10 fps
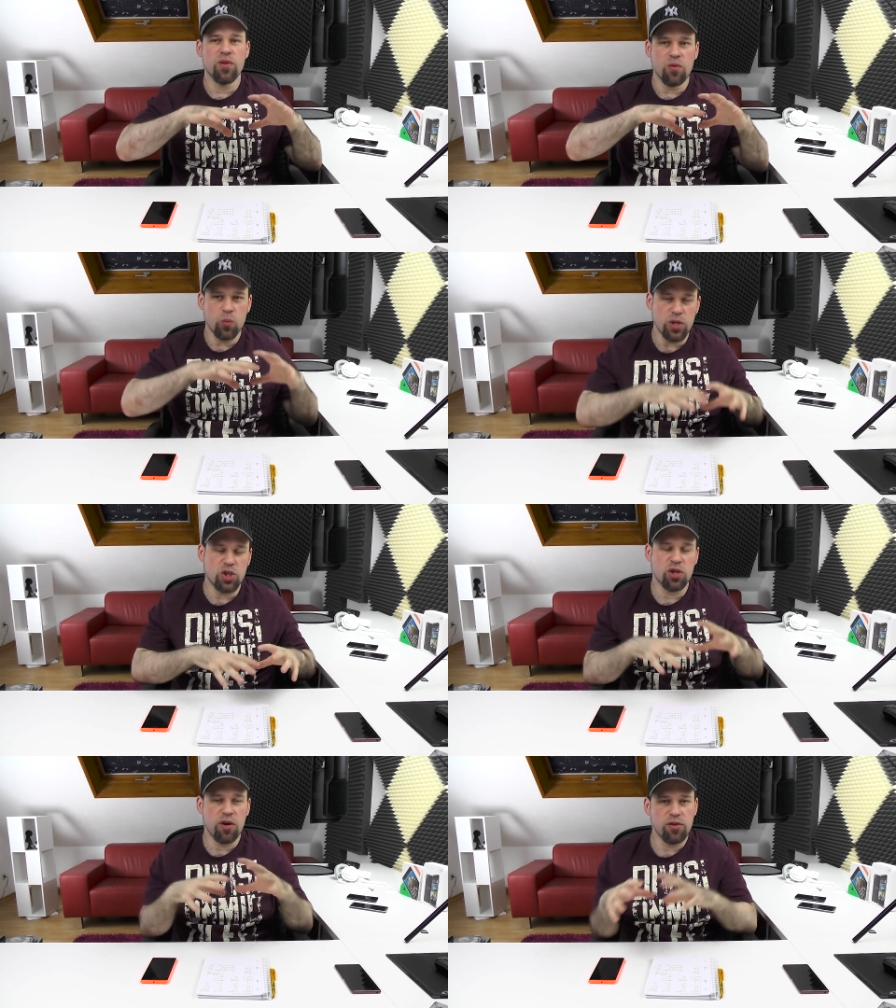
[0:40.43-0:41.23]

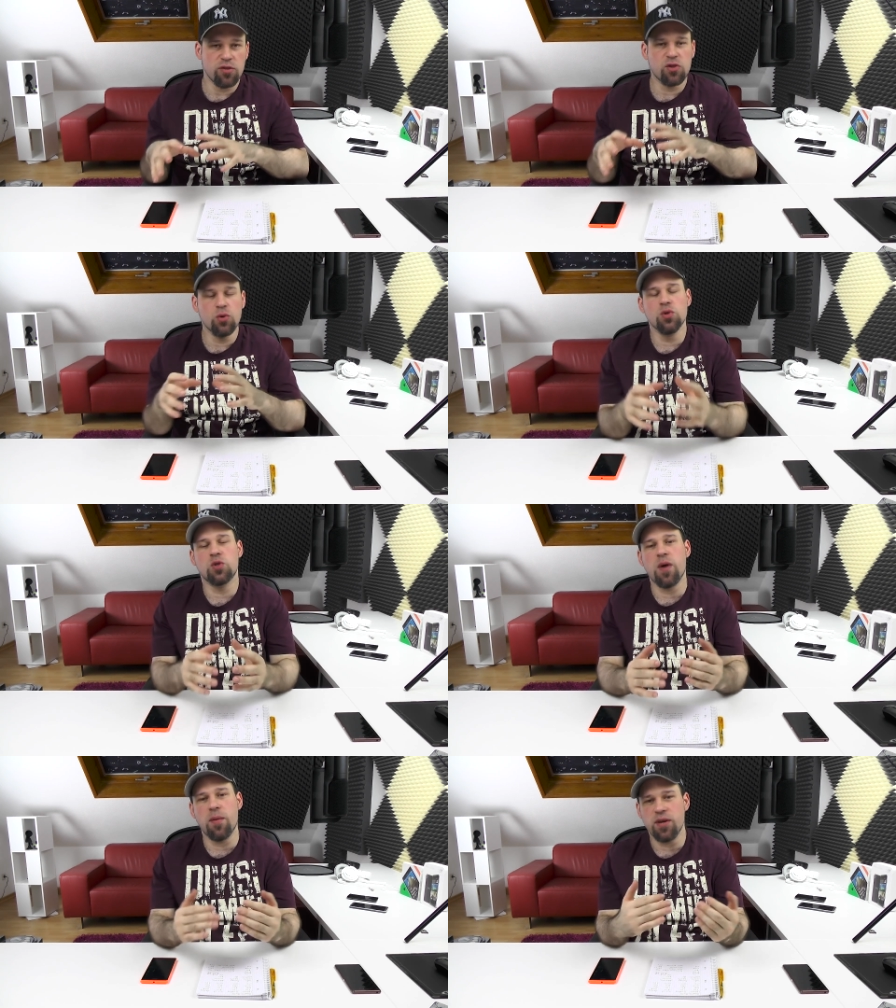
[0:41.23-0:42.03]
which
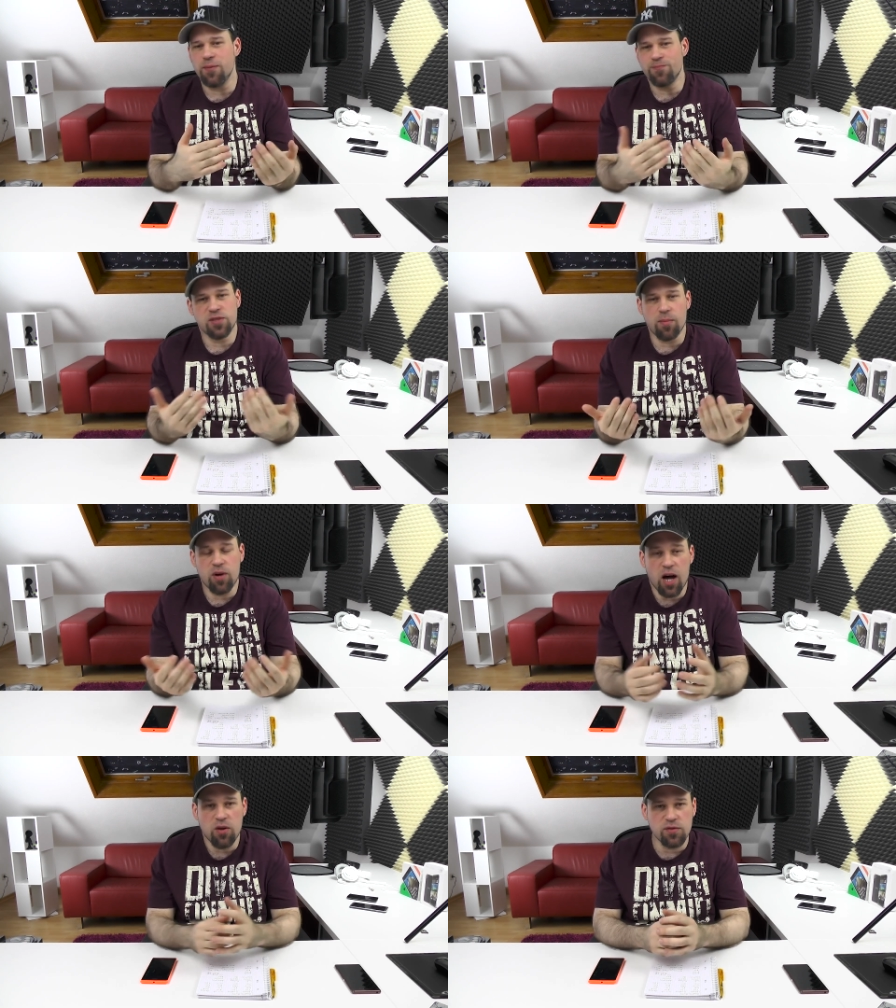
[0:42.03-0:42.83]
suits maybe some
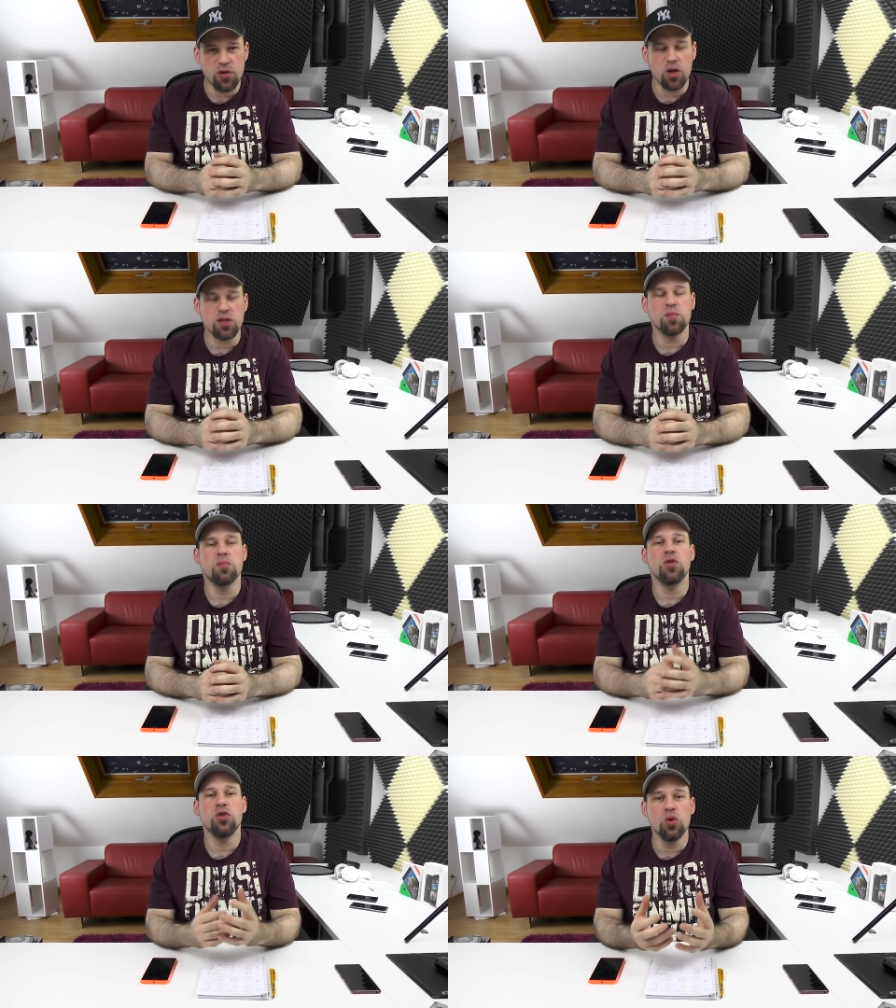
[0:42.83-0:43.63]
kind of certain
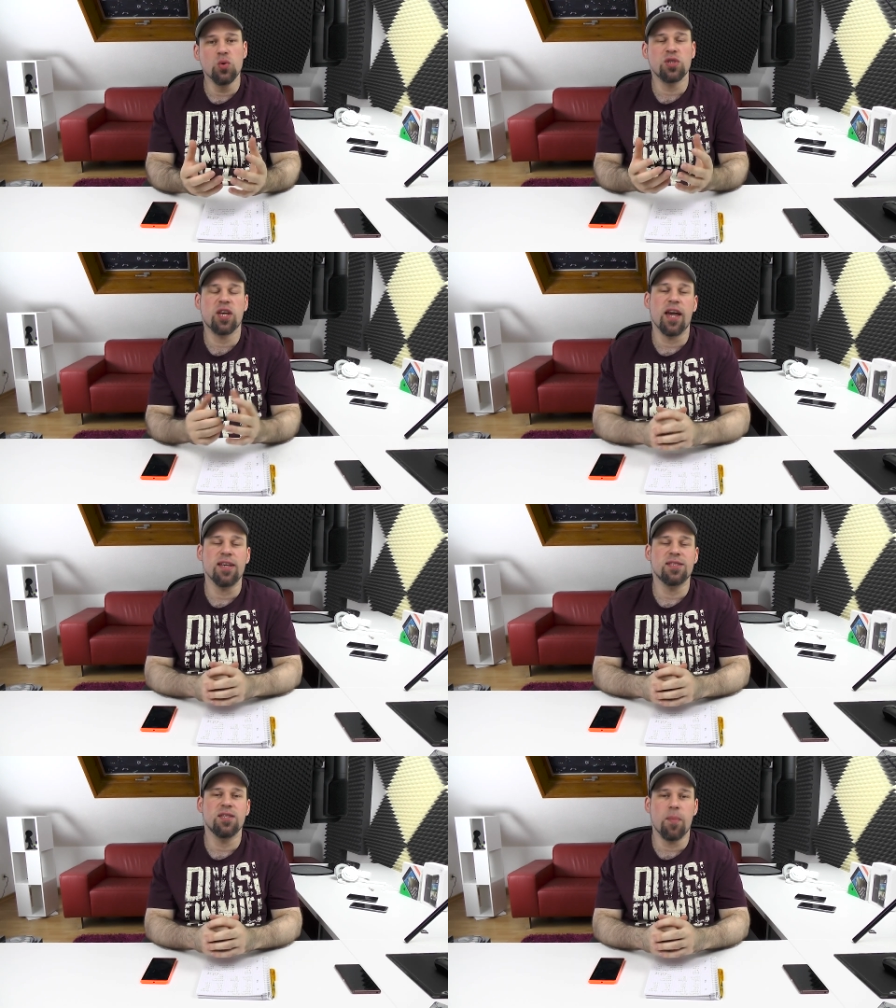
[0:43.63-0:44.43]
use
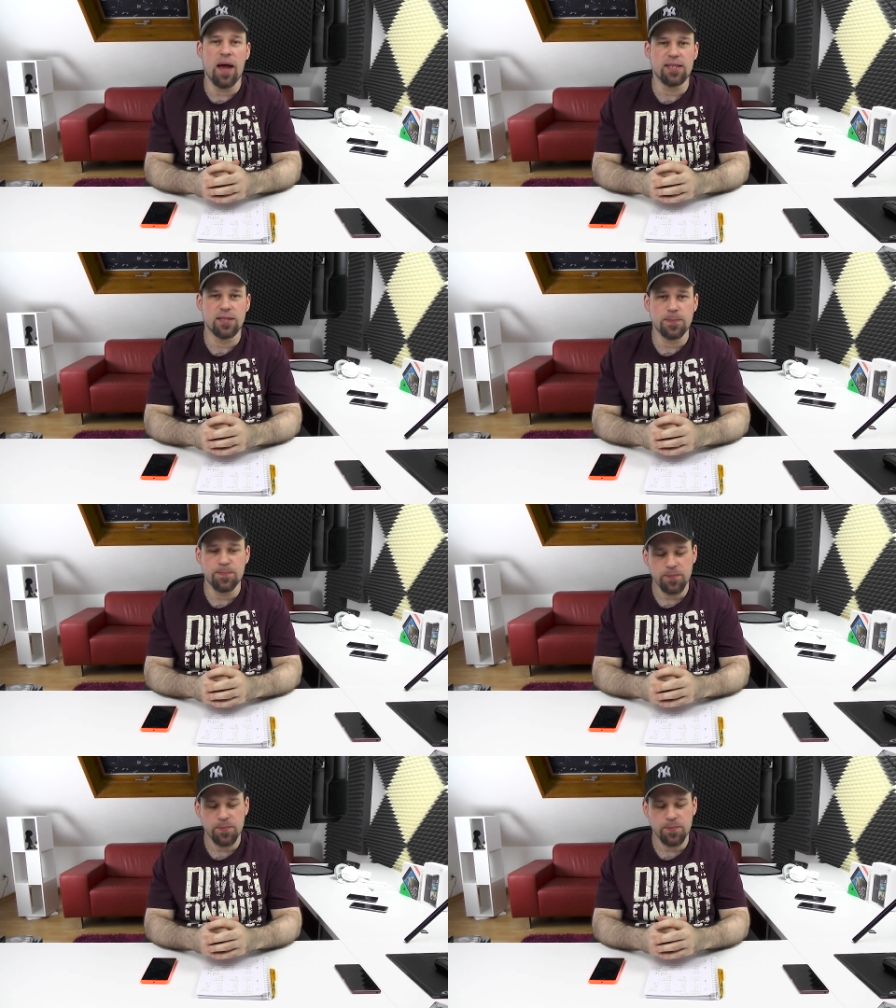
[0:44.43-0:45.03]
case the best.